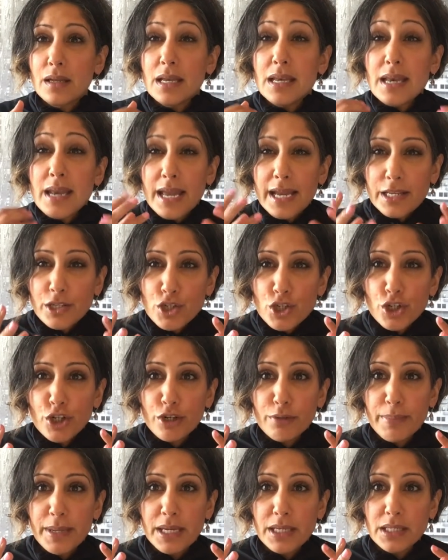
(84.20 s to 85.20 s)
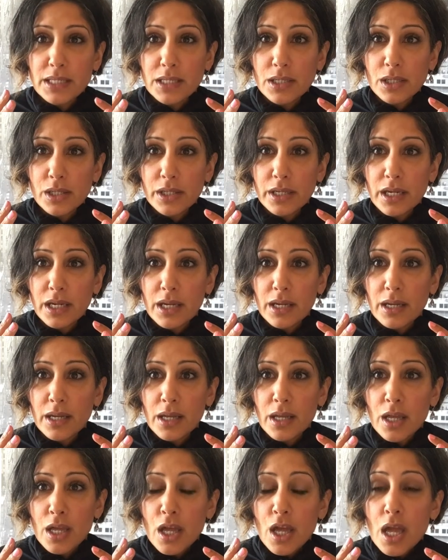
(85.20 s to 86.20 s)
nature,
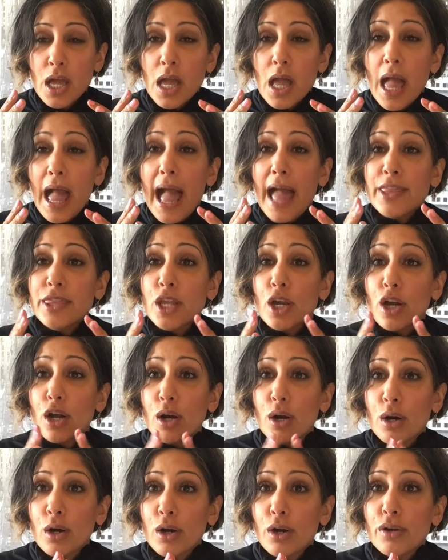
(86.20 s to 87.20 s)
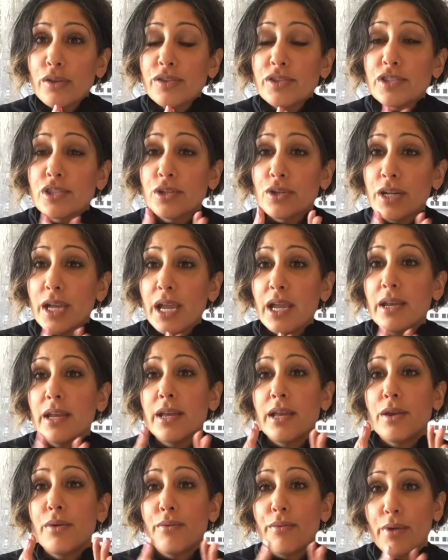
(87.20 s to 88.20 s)
basically. And the Earth's
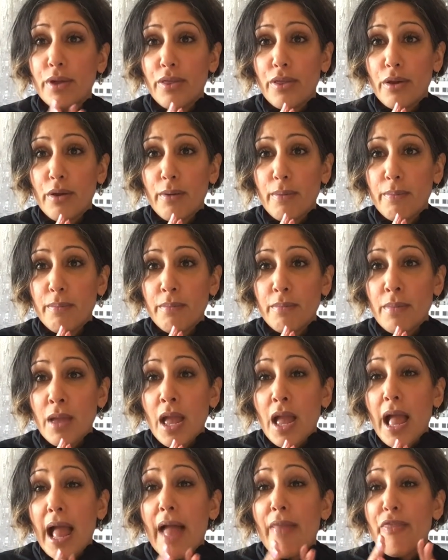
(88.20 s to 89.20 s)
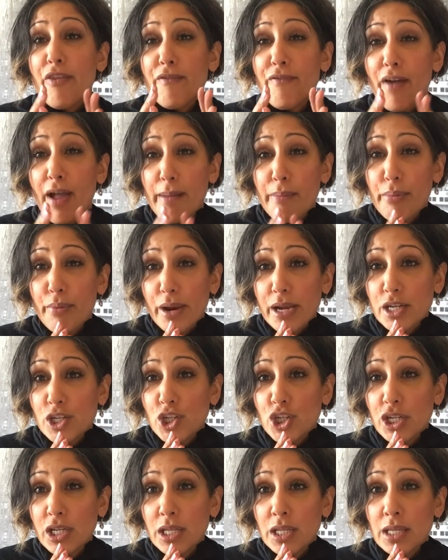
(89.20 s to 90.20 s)
circadian rhythm and the
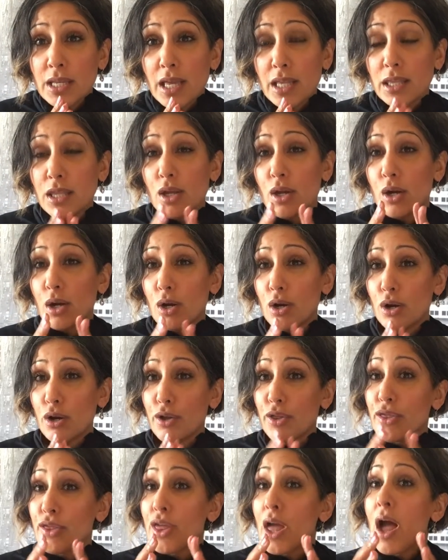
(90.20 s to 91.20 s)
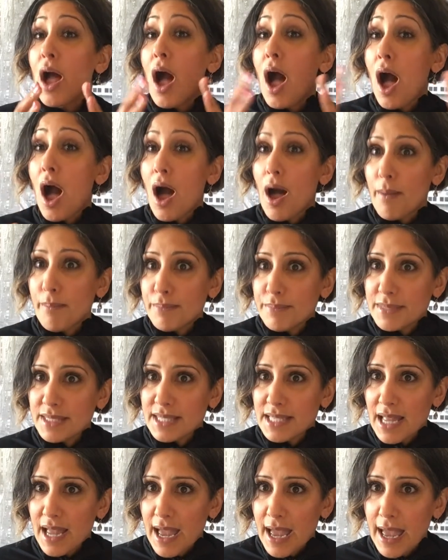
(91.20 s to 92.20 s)
vibration that the Earth
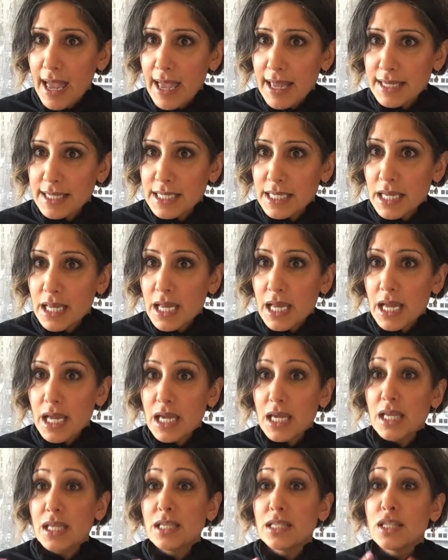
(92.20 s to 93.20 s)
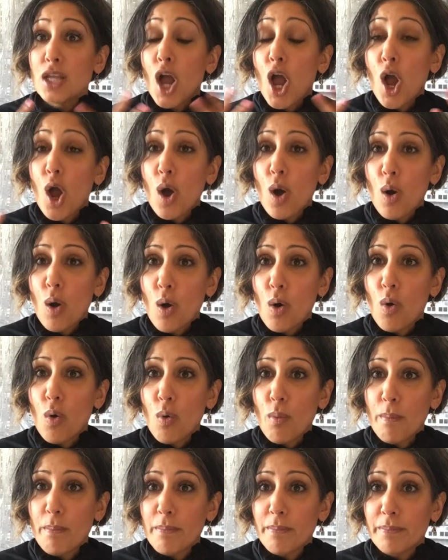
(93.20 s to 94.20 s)
hums at is
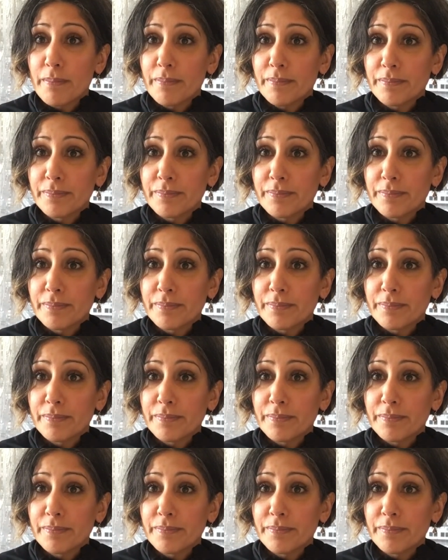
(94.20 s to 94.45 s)
Om.